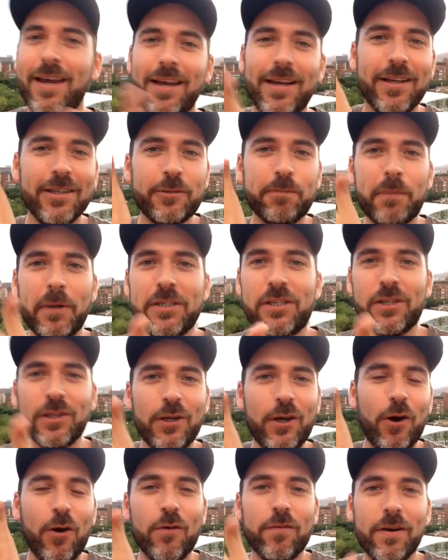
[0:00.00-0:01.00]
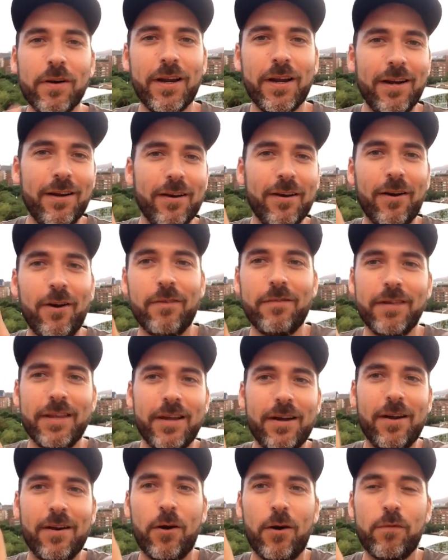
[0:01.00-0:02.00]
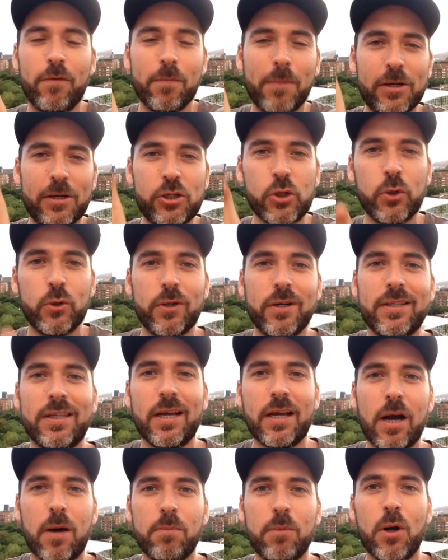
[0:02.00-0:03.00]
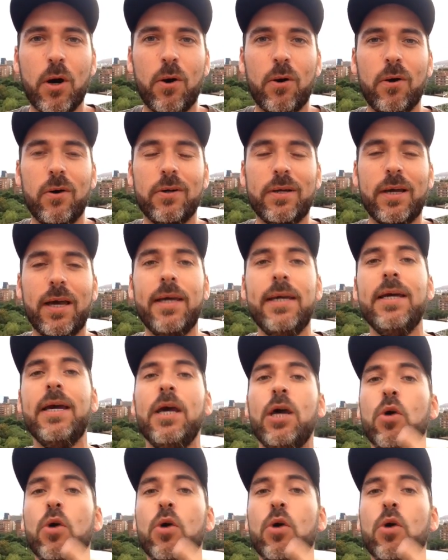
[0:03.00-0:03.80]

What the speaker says: Especially over here, over there, over my shoulder at the Camp Nou, okay?